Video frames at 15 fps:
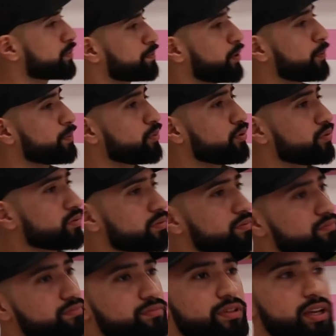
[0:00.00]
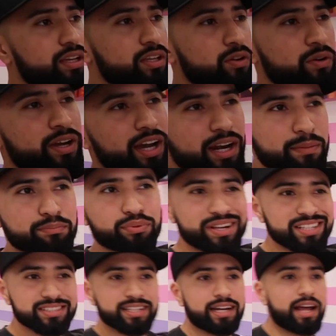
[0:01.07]
the purple. You know, kind of
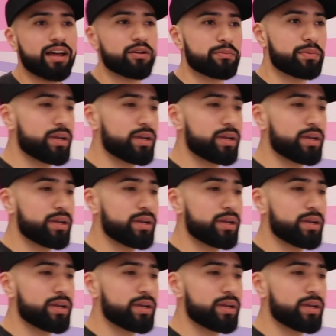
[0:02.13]
brings that out a